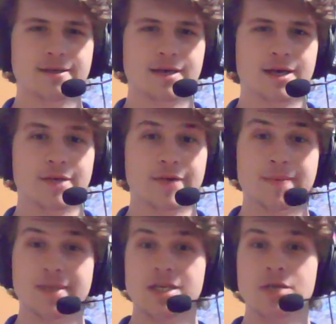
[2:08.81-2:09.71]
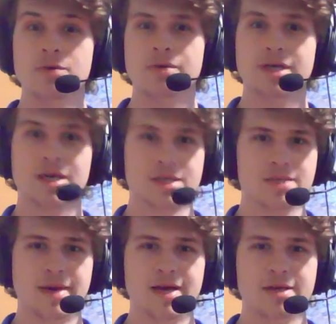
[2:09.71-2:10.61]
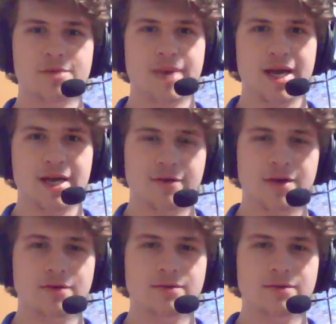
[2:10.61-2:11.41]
they recommend that you customize your background.